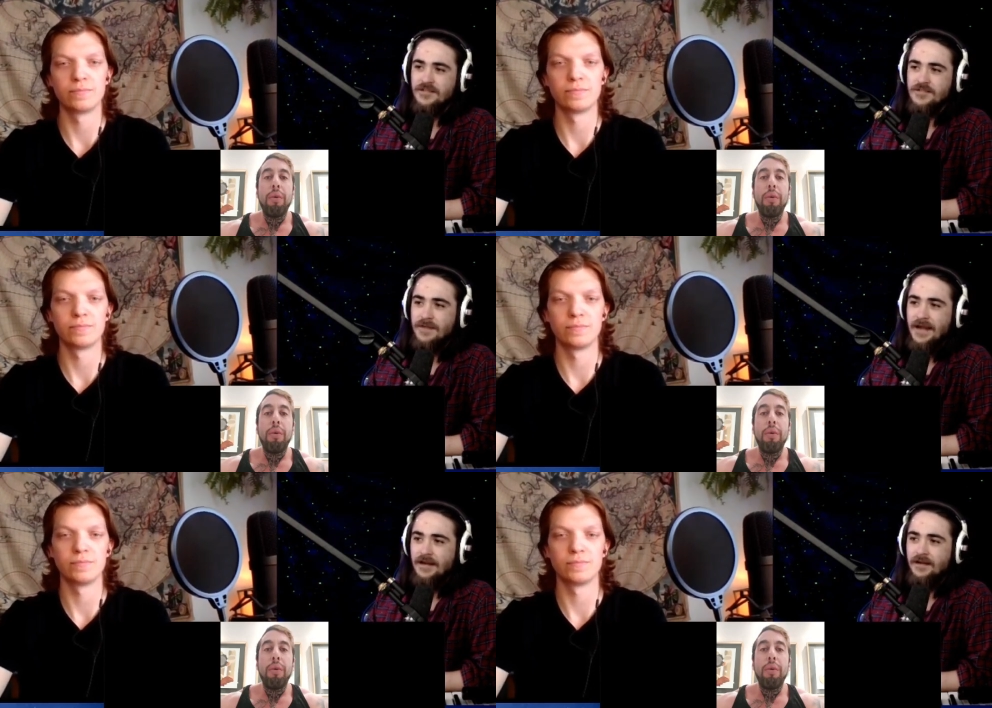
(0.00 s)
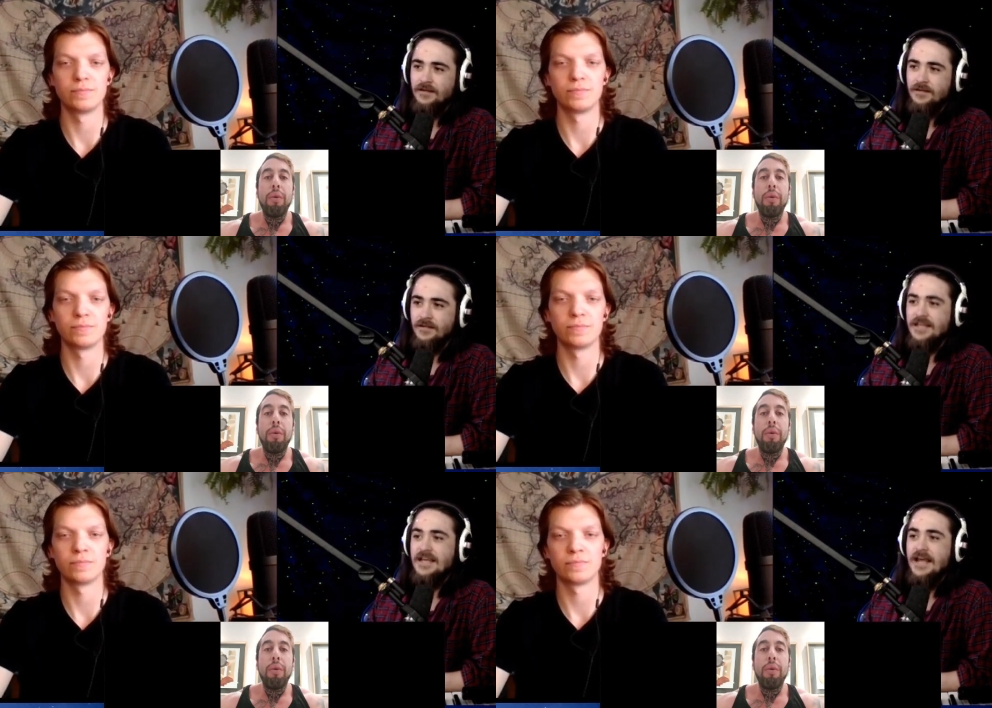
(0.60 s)
Speaker 1: this bank.
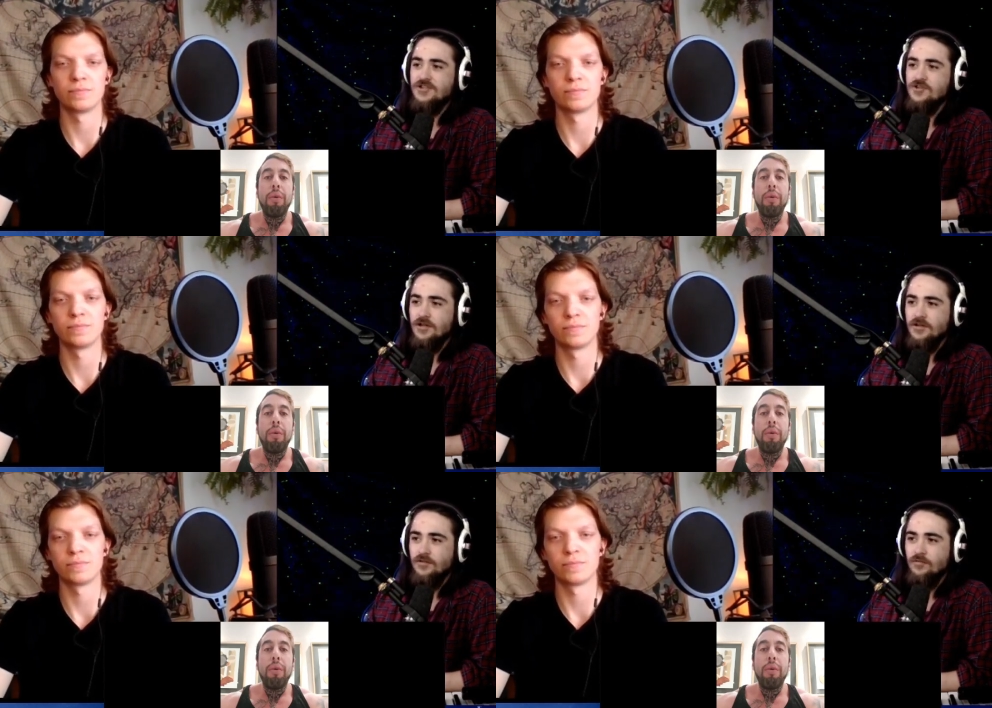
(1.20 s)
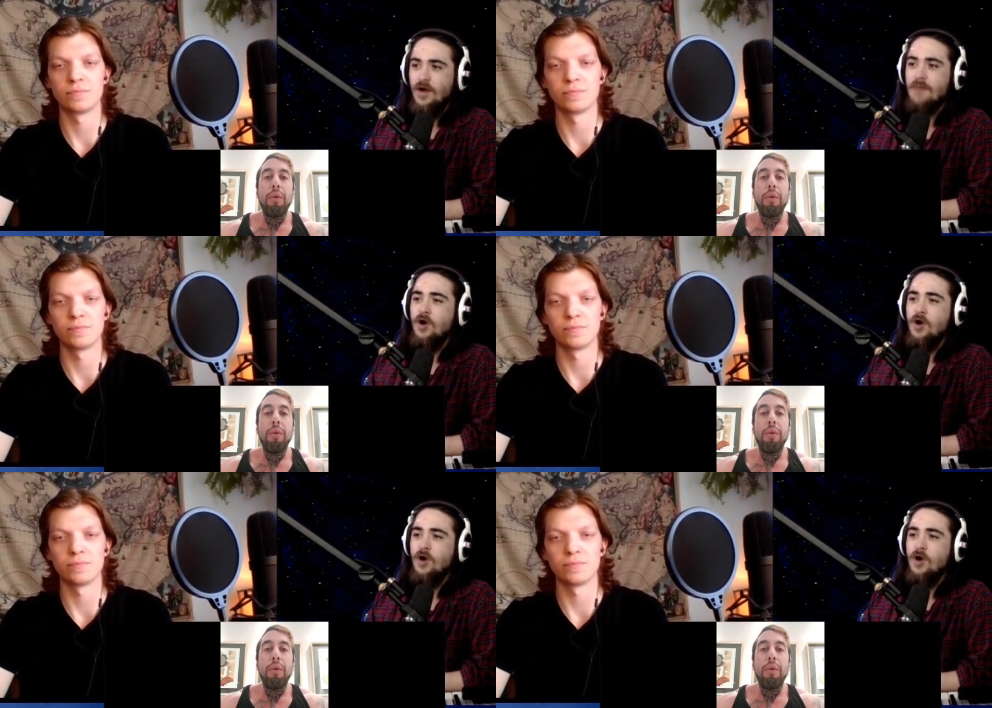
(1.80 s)
Like he hates, you know, Rob